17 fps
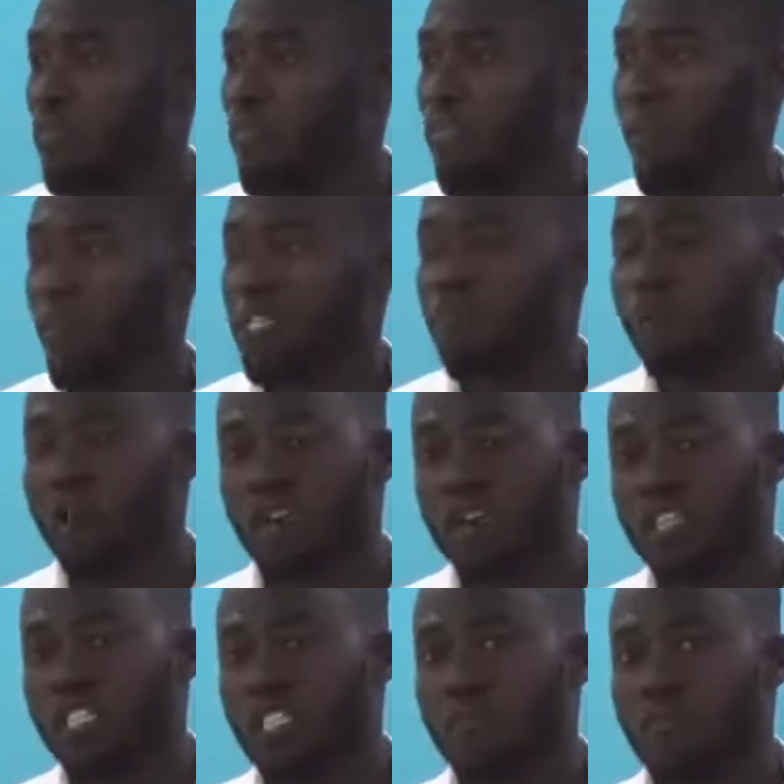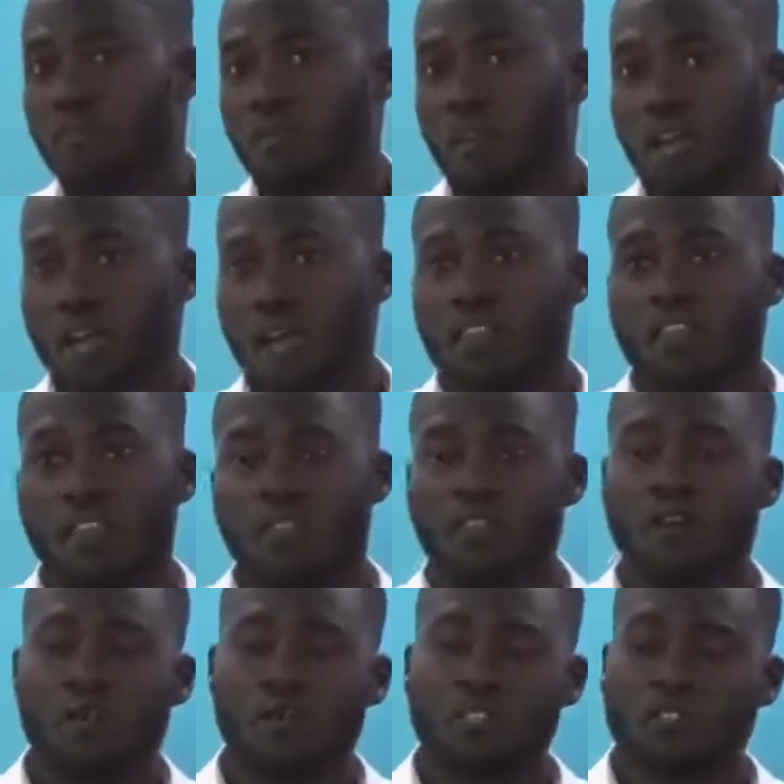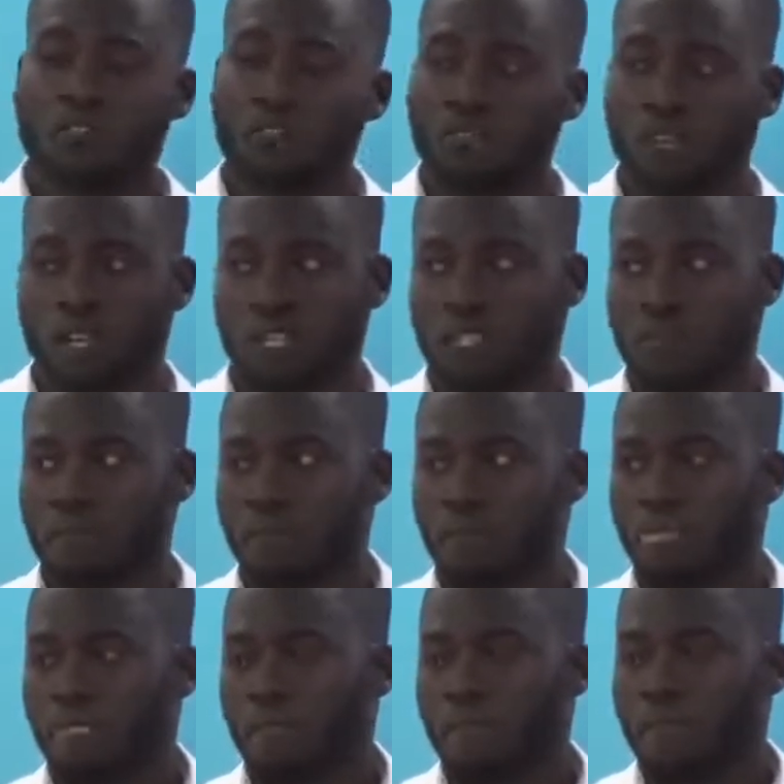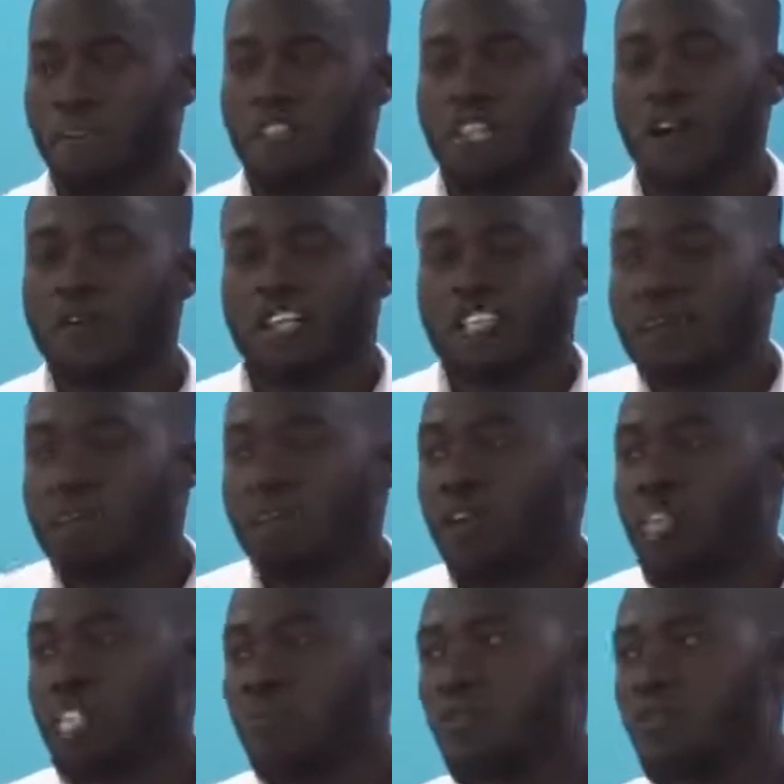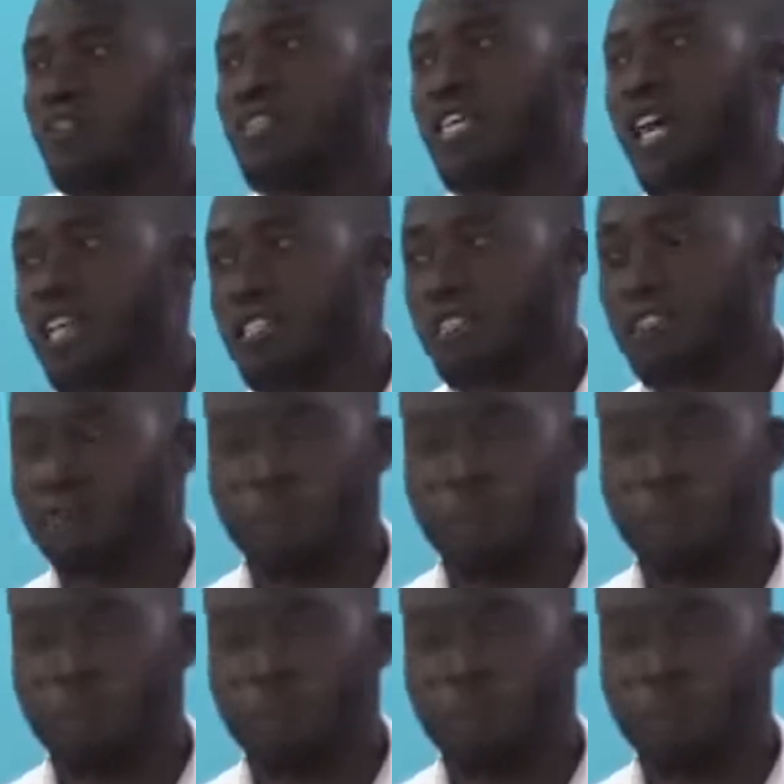there is partnership, and then there is contract. Now, it's impossible to task